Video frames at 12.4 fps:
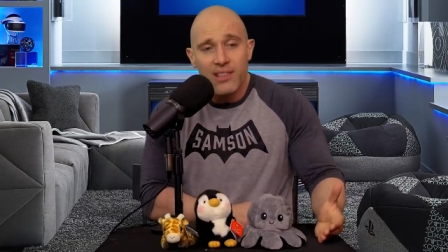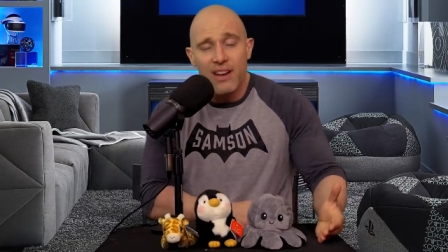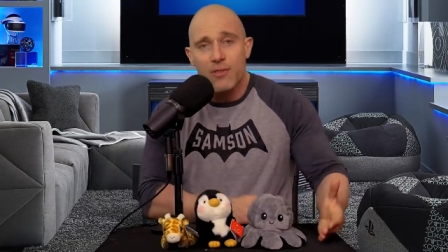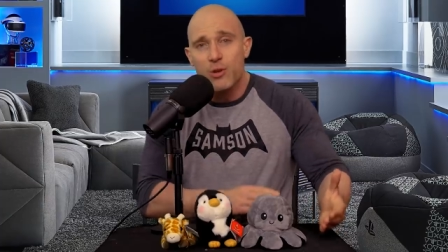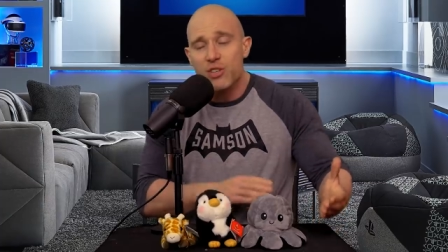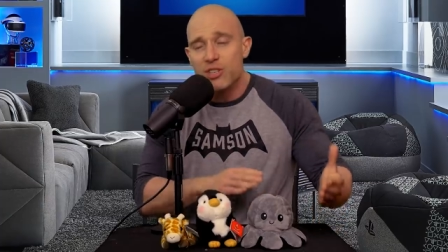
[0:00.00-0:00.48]
that if
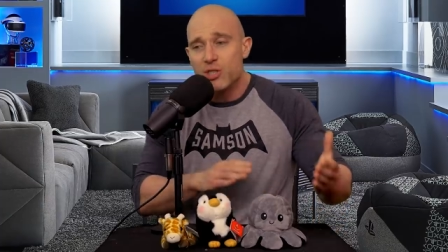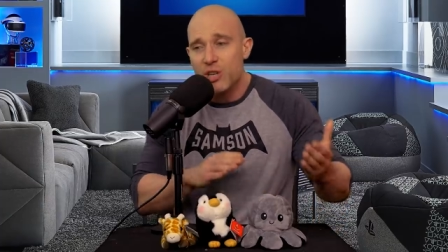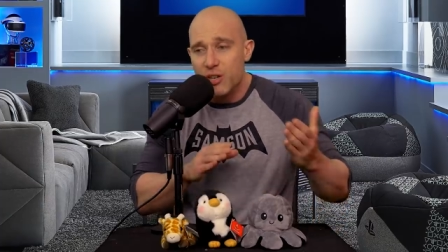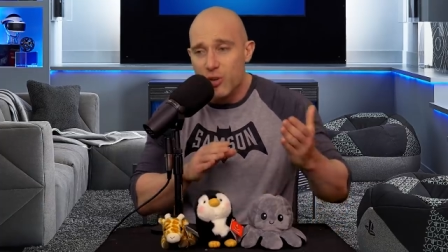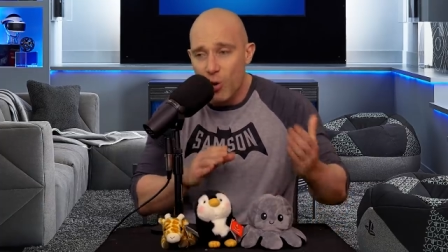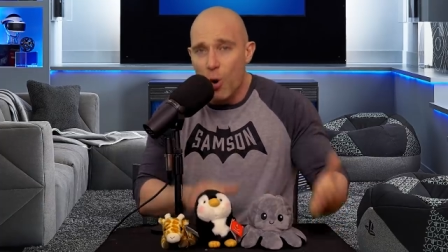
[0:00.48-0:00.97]
you just
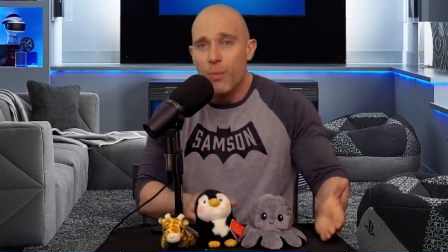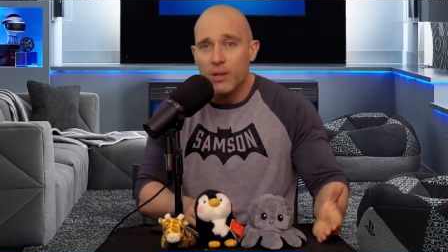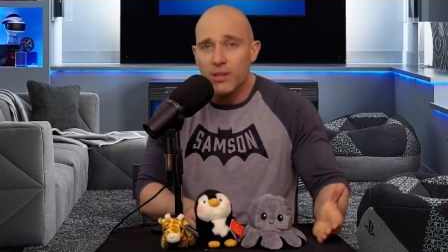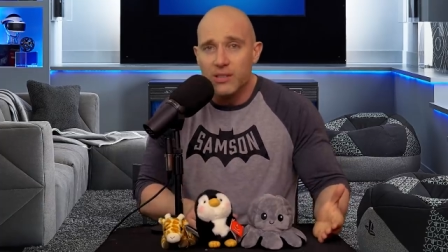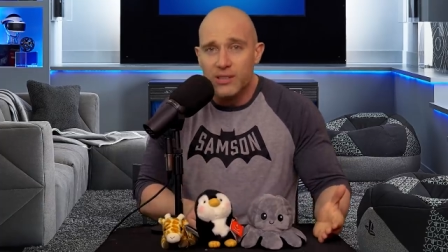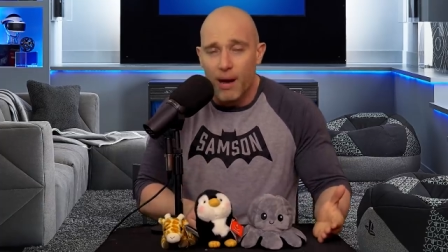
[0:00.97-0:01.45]
did
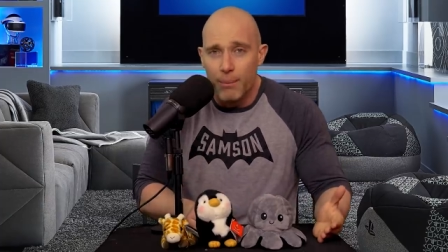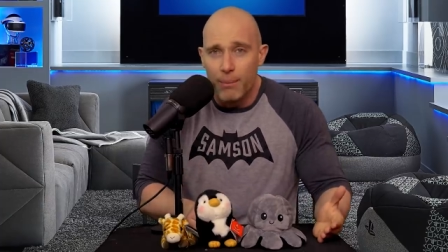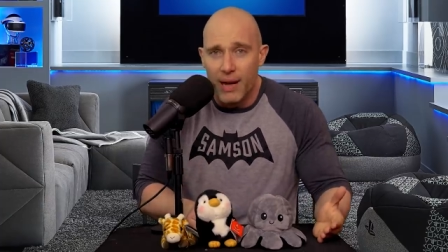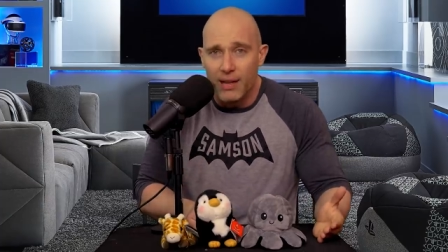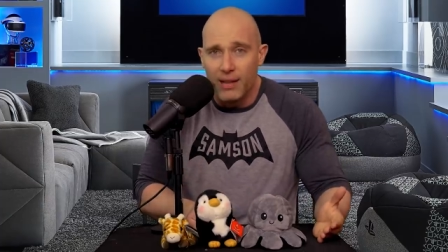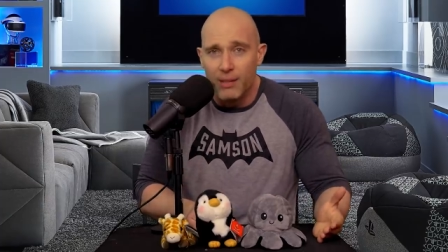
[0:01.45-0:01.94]
normal
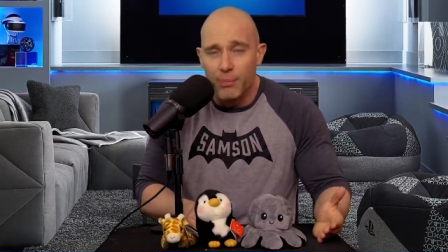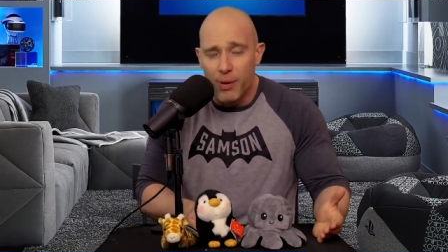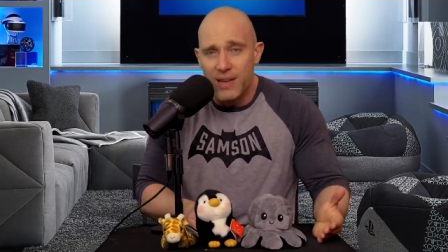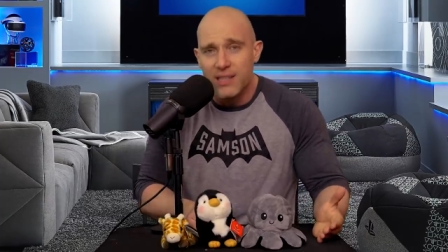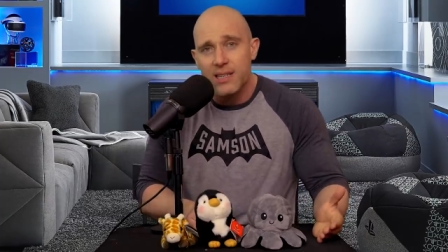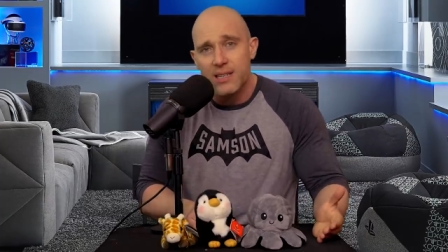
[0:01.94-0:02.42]
dumbbell
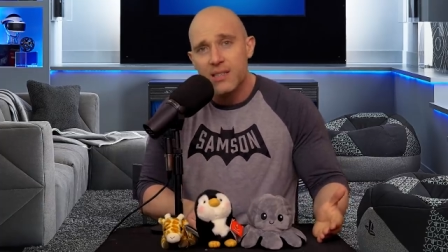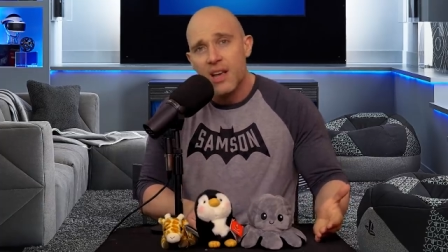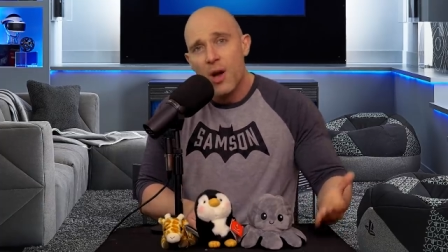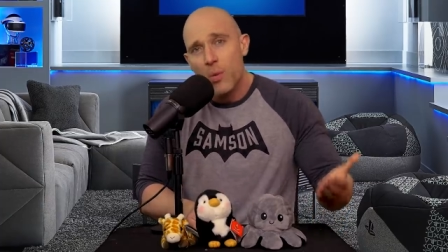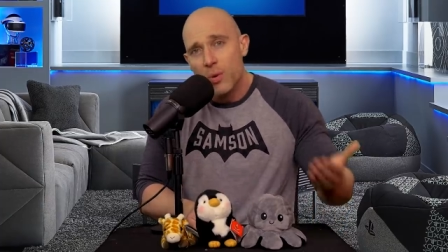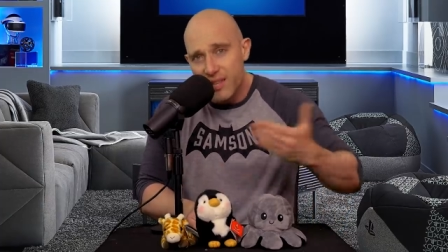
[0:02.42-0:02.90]
presses
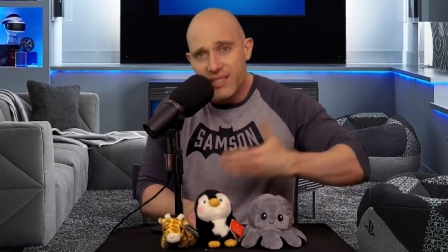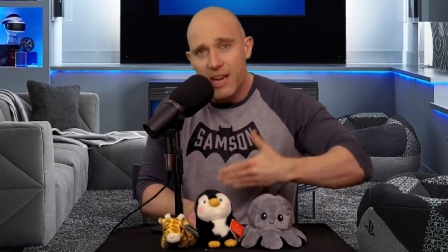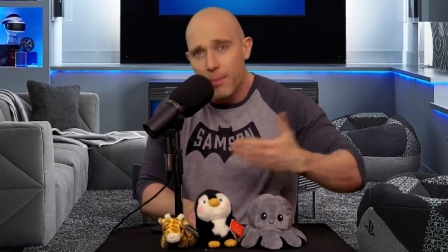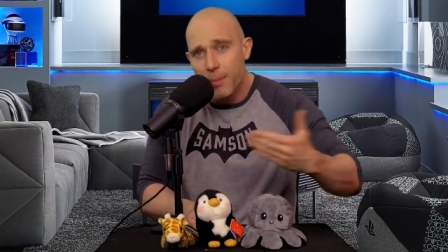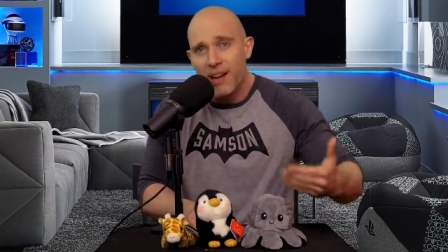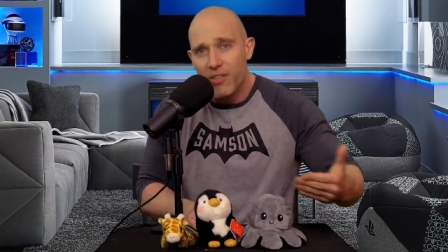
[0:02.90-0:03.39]
with the same
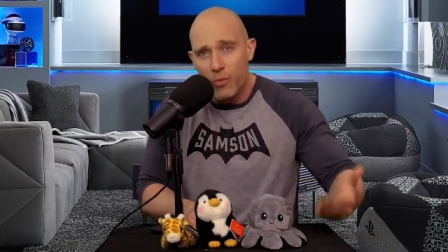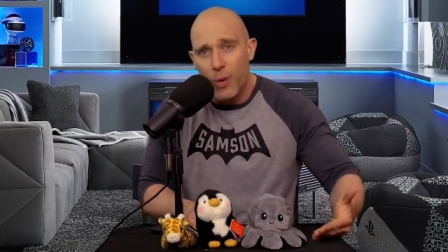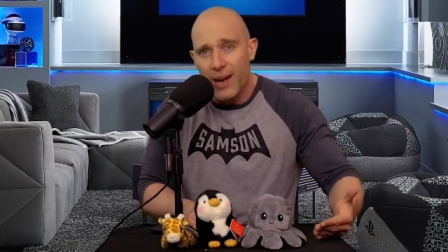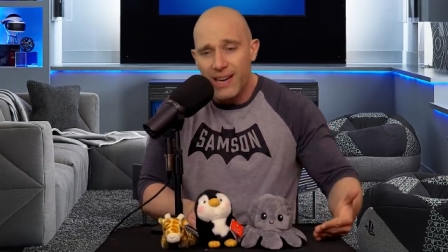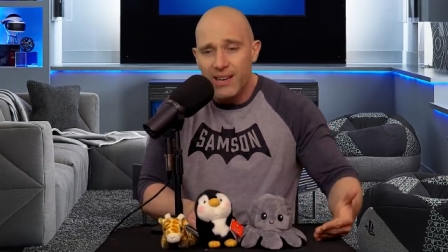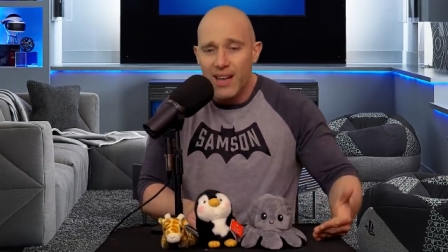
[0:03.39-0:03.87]
amount of
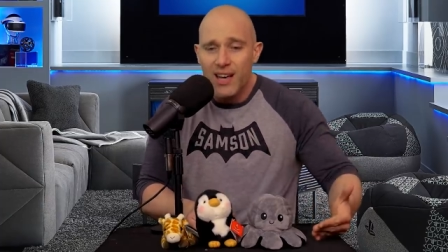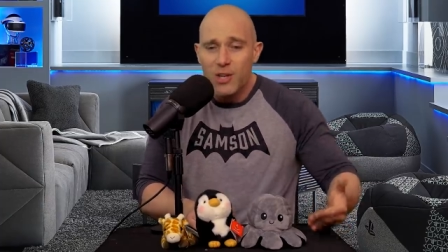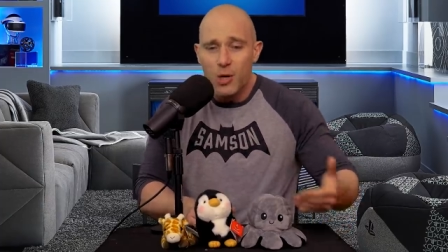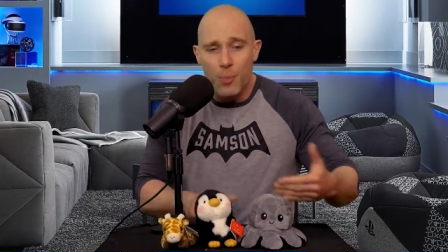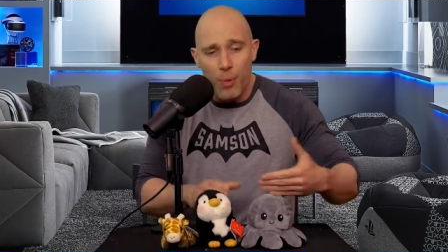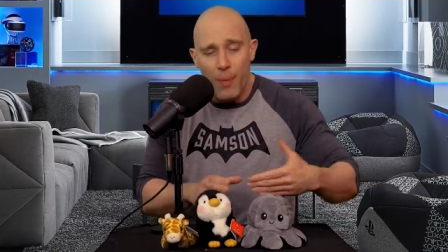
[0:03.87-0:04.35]
weight, you
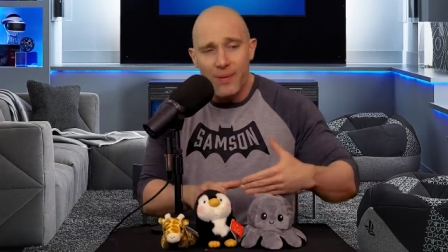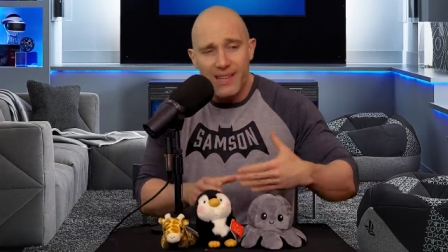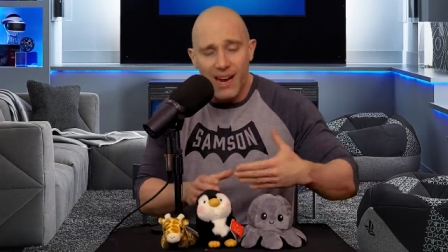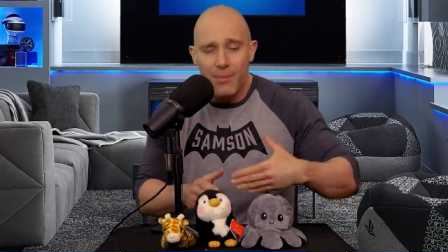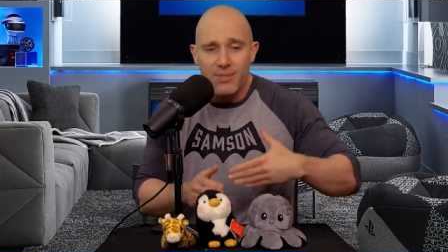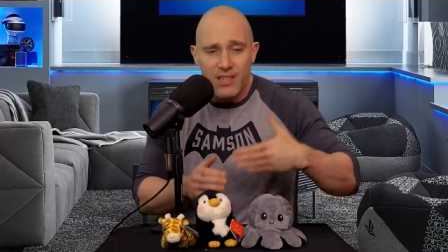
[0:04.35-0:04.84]
could probably
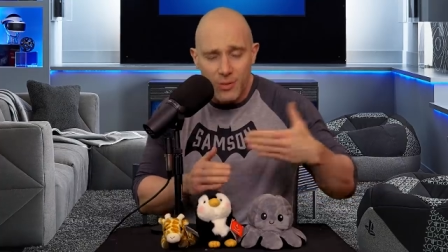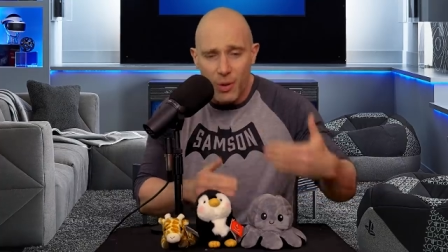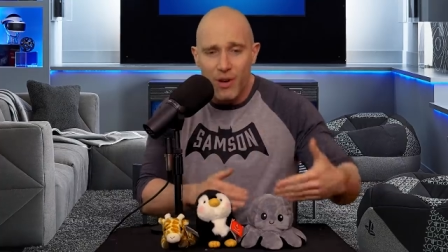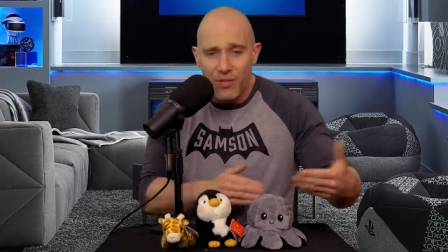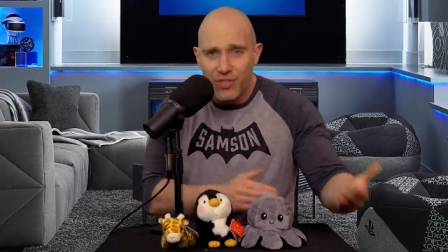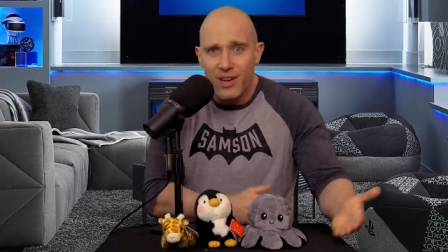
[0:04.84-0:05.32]
get up to
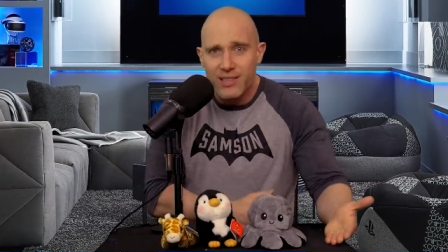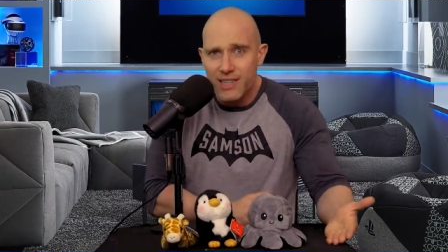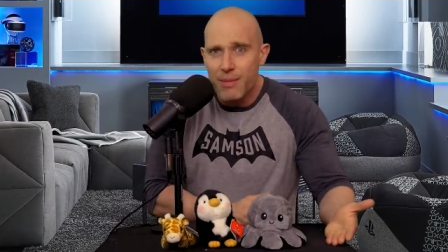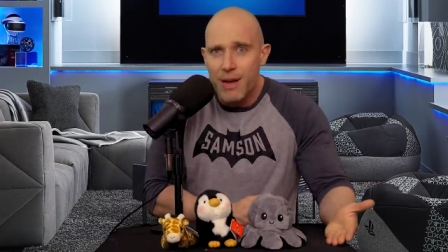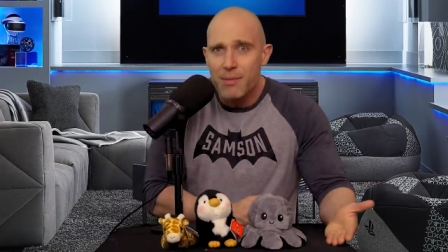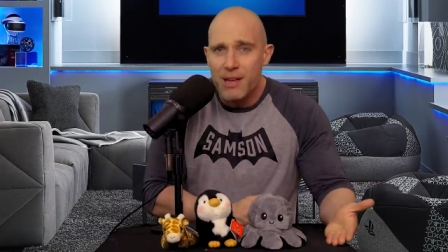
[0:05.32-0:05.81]
12, 13,
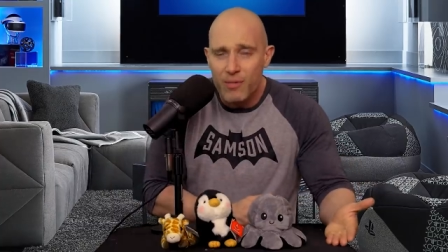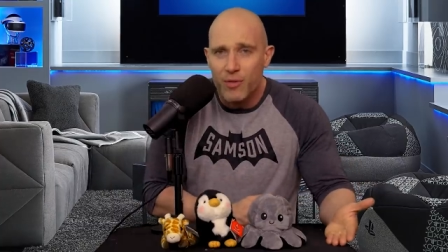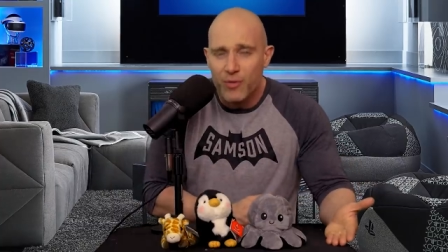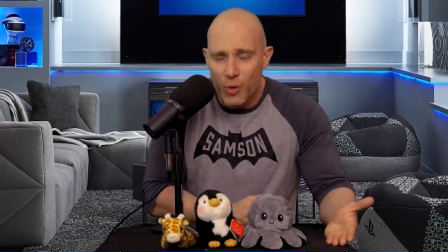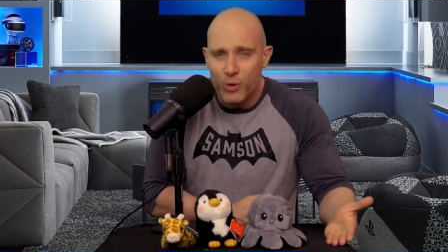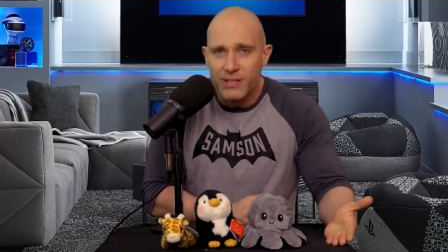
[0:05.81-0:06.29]
maybe even
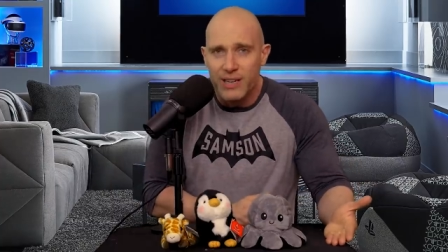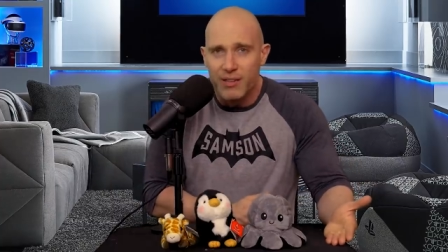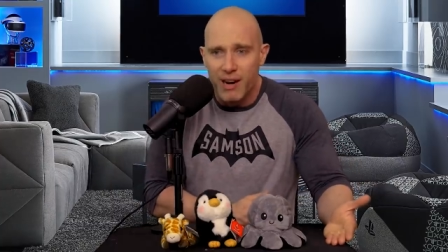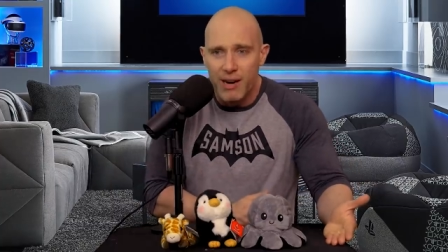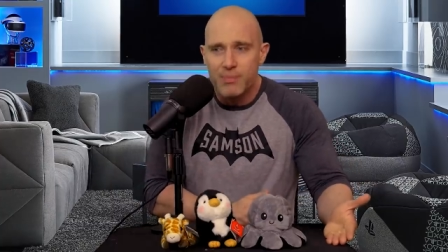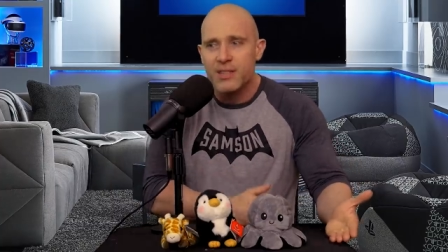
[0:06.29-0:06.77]
14
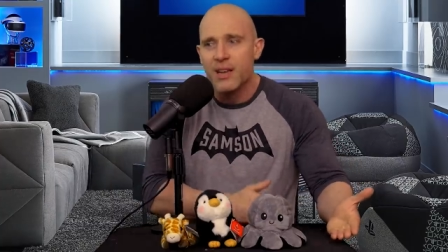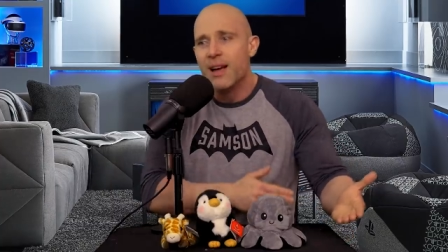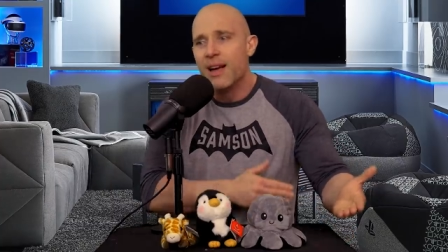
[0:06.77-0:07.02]
reps.